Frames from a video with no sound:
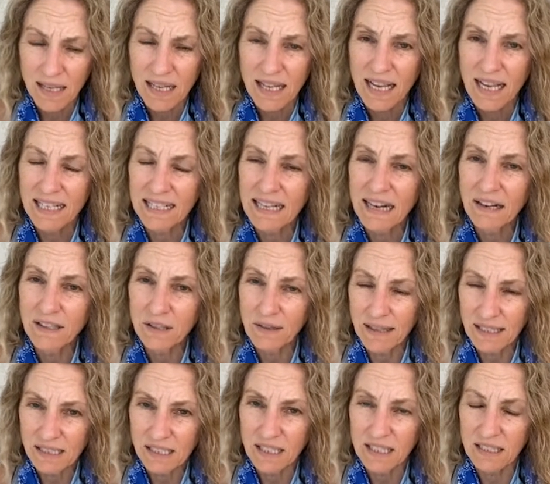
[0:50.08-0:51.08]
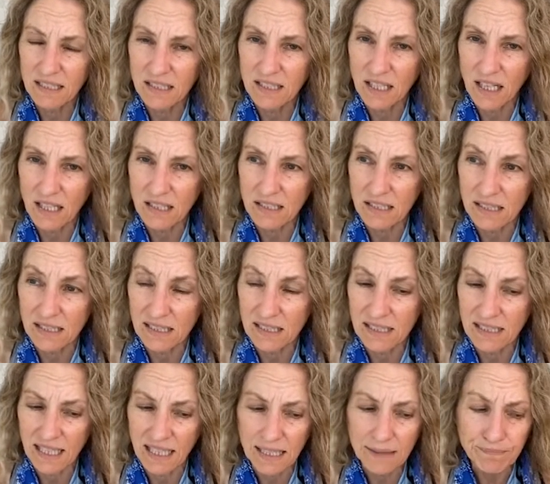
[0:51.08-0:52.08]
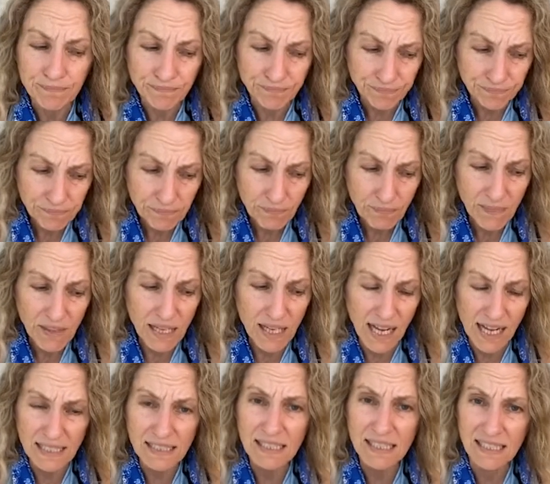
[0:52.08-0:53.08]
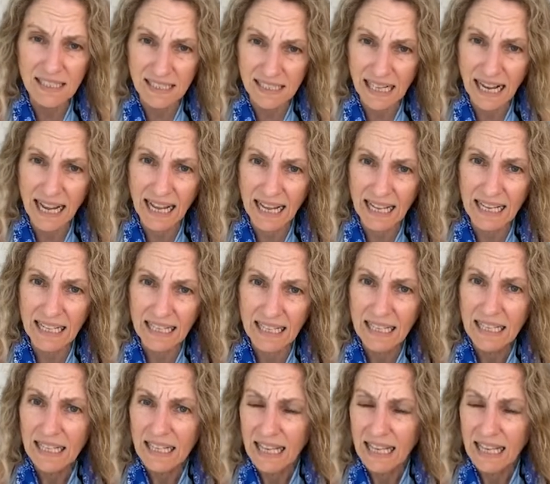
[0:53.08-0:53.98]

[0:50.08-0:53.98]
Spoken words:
And now you're asking the dog to sit and stay.